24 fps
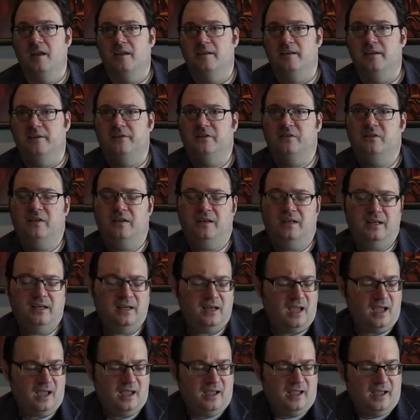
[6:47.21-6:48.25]
You
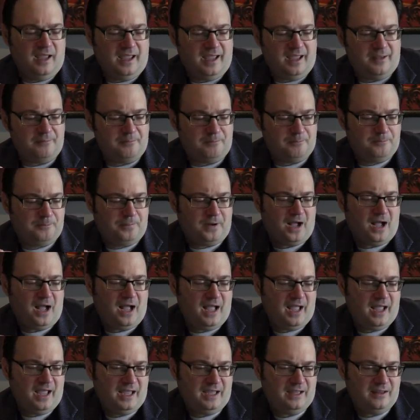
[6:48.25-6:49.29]
see,
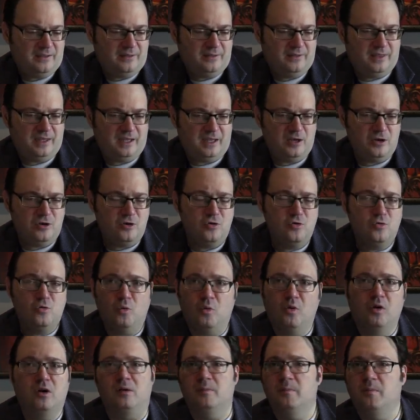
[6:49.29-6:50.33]
by the
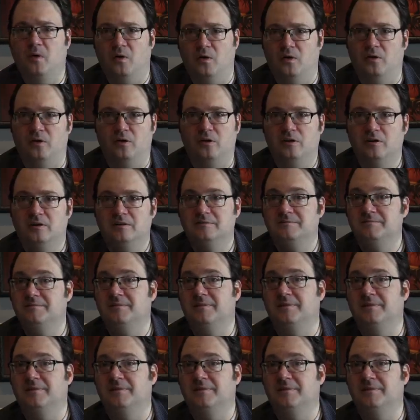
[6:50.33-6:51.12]
normal